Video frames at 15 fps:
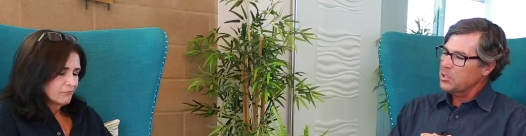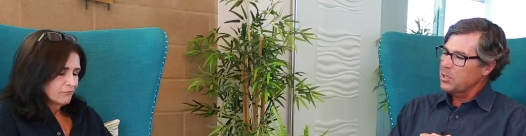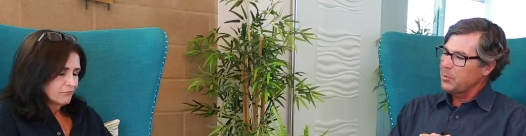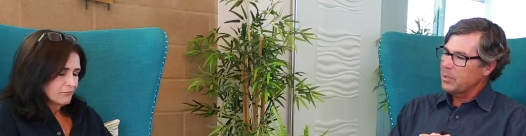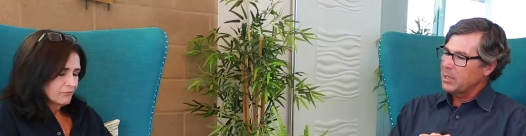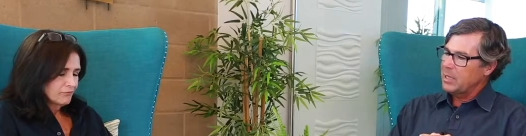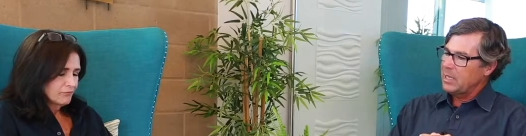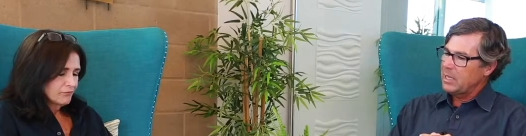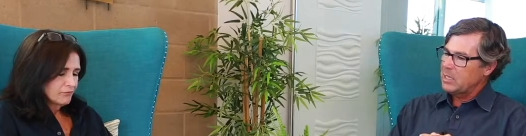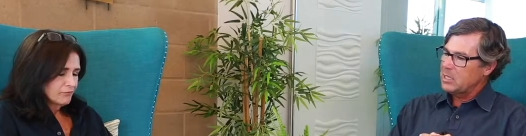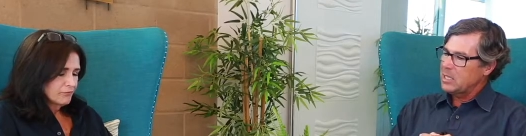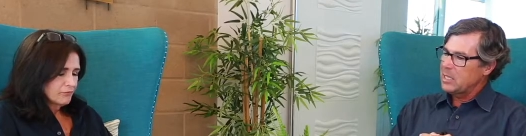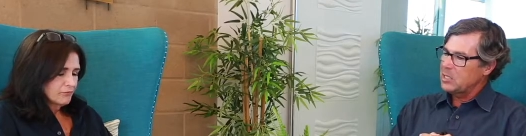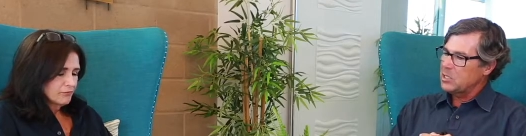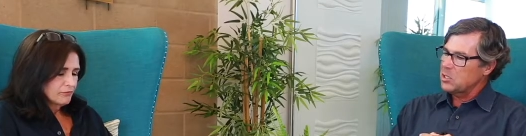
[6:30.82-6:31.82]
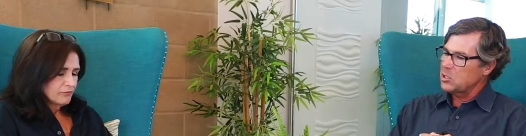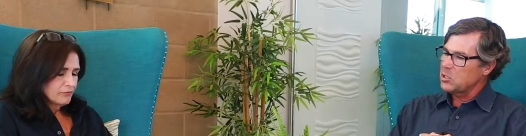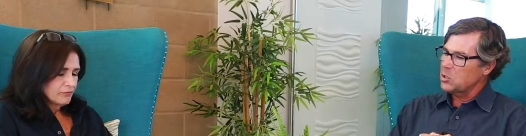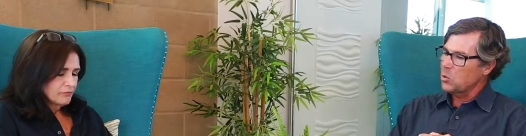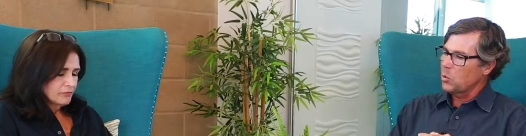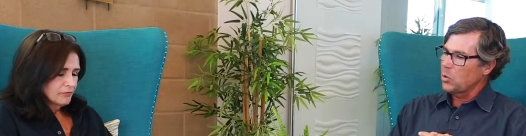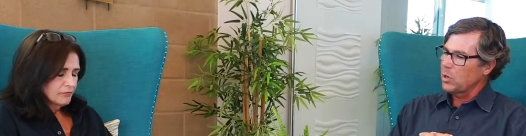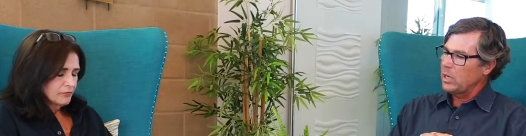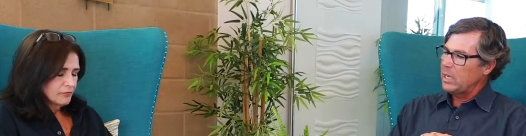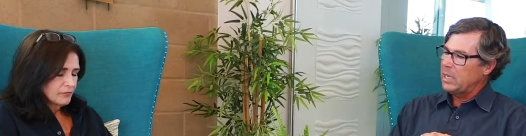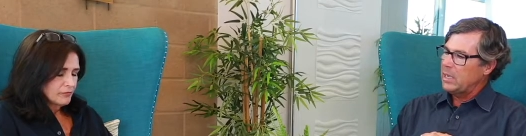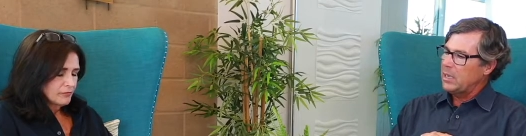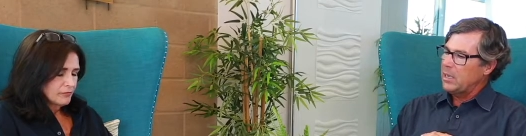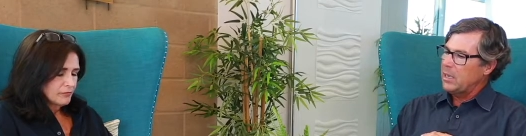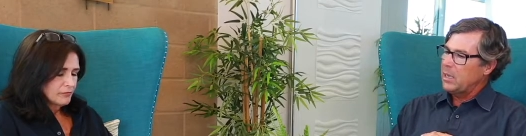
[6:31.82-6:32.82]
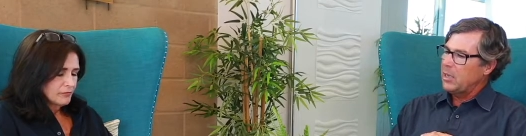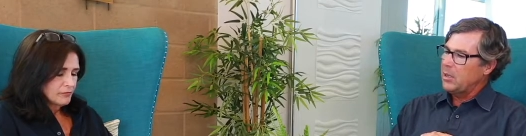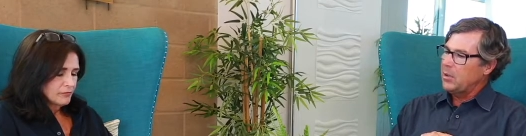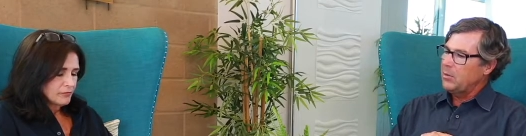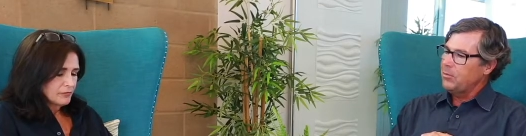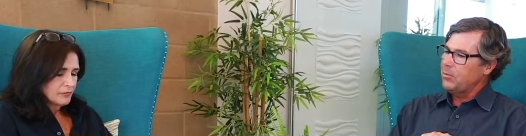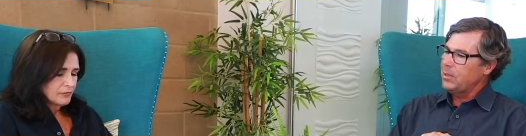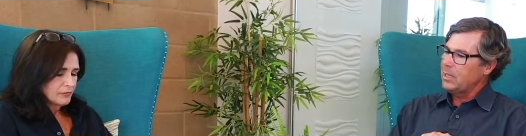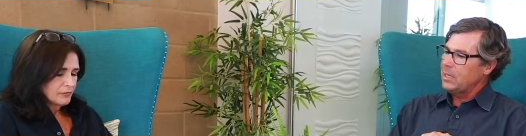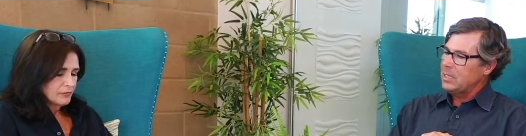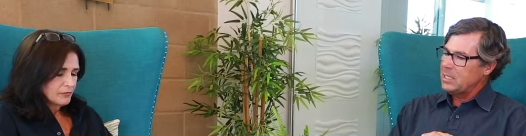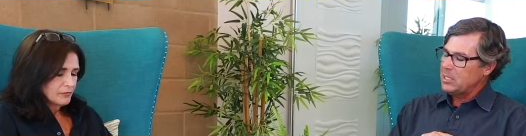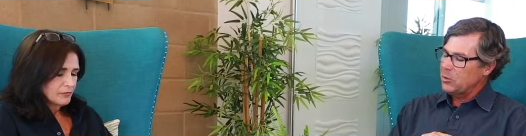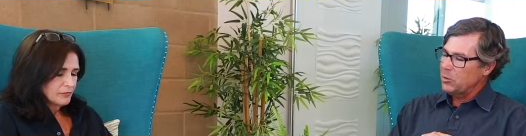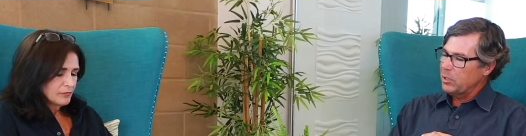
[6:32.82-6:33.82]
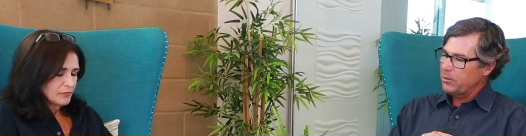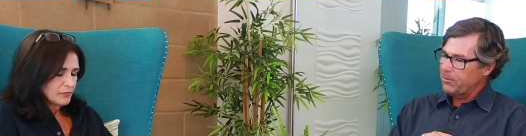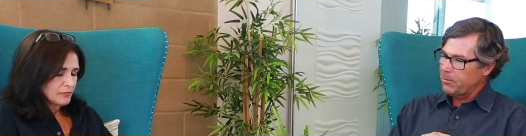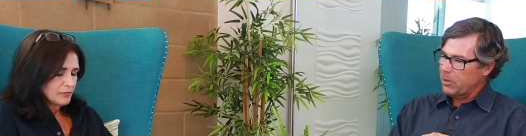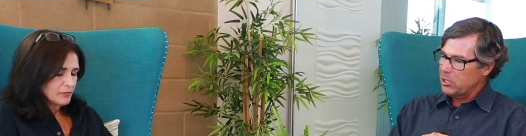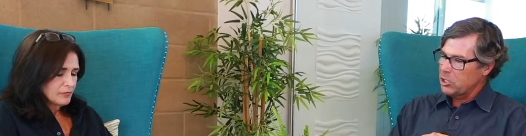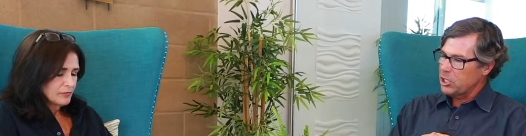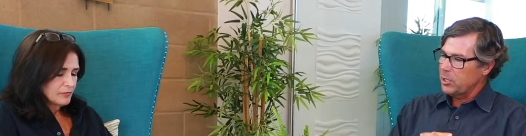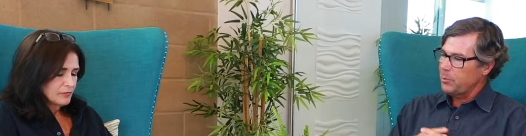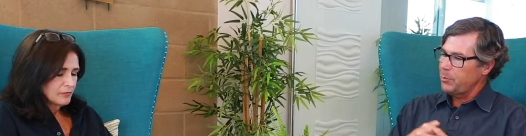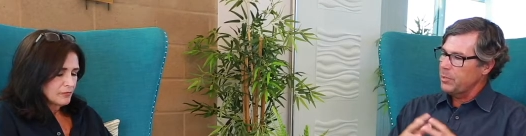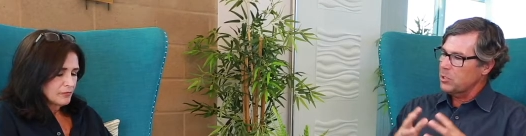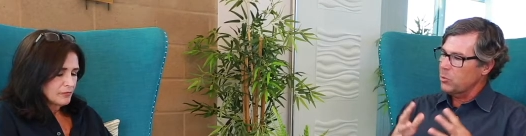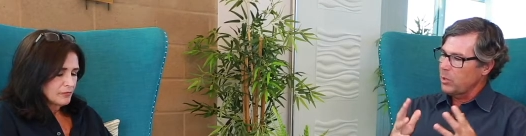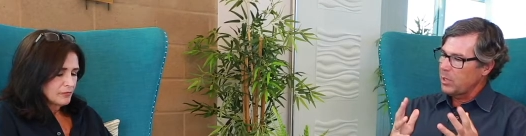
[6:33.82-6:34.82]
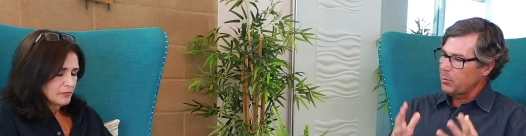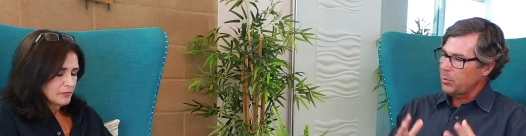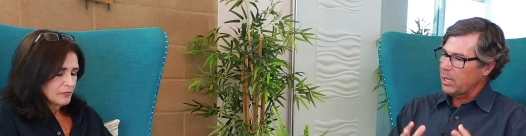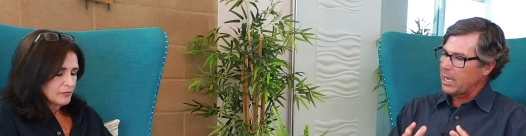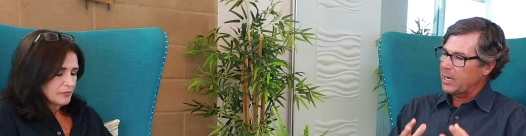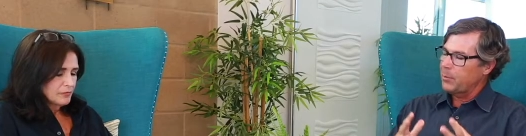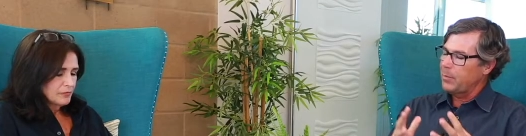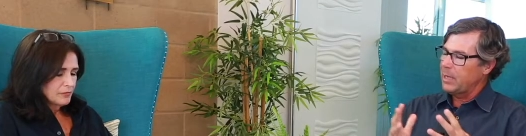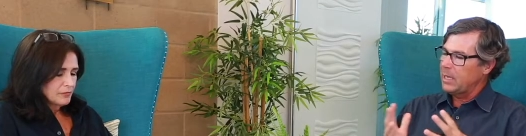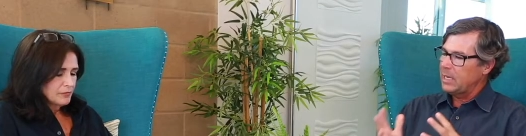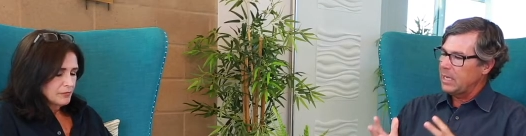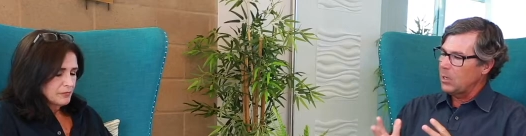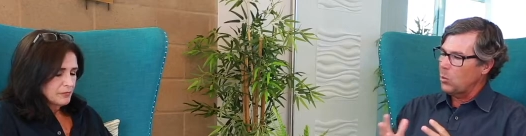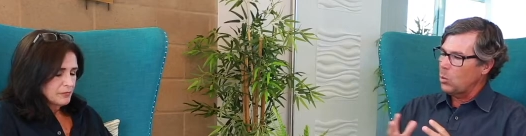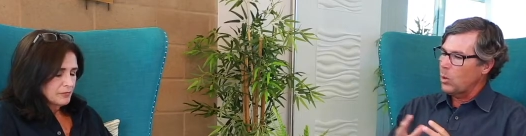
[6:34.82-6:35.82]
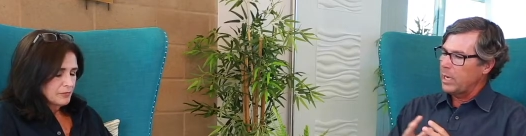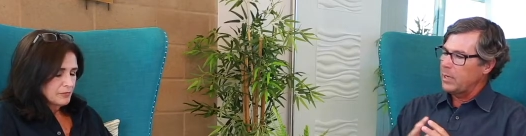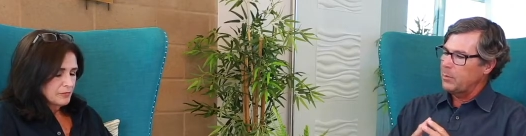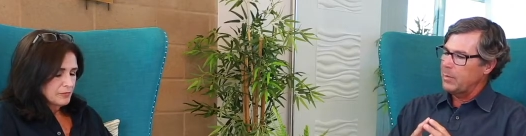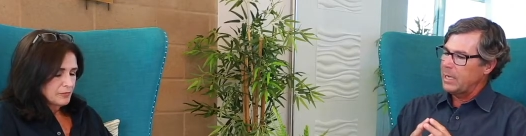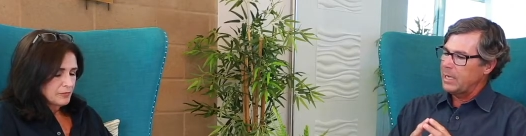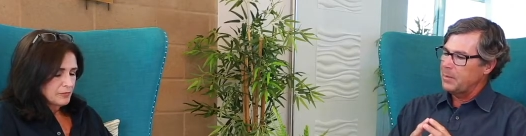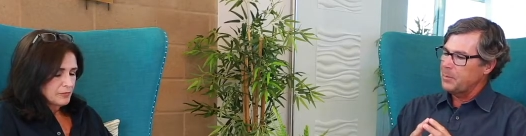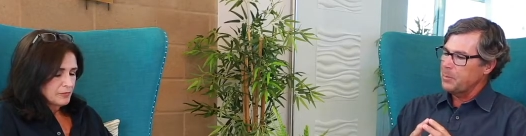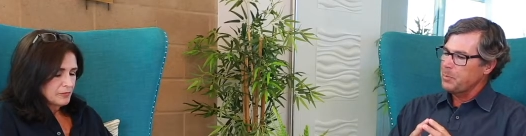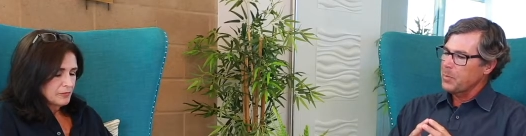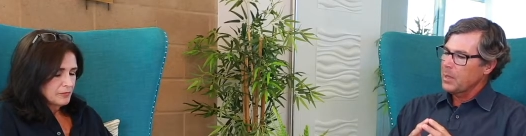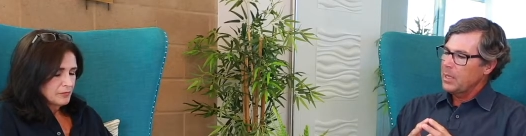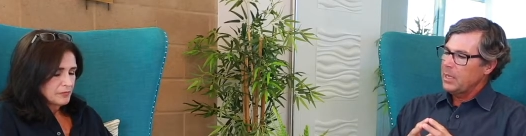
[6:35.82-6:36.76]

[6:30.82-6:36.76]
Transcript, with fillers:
Speaker 1: ultimately it's, it's a story of an endearing friendship between a black man and a white man.